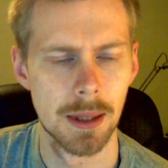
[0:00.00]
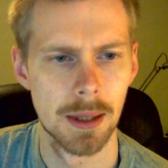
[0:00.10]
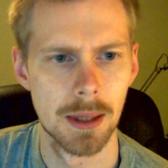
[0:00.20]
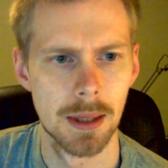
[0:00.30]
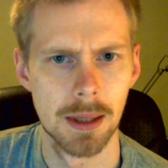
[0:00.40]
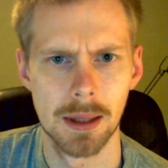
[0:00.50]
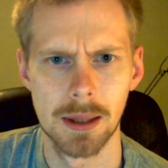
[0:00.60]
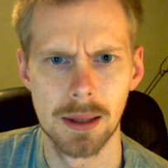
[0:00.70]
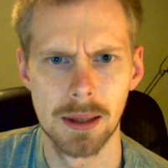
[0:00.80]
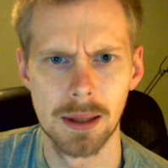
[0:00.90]

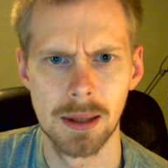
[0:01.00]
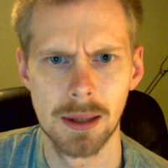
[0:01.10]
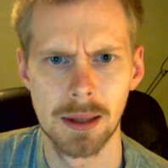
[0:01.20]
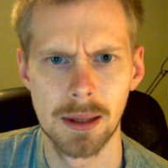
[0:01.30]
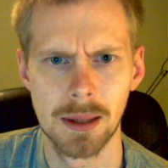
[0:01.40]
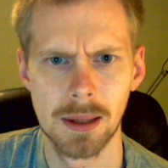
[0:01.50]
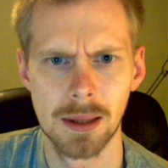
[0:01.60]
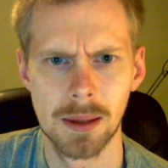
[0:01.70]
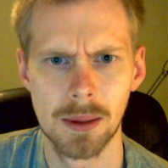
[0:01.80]
(silence)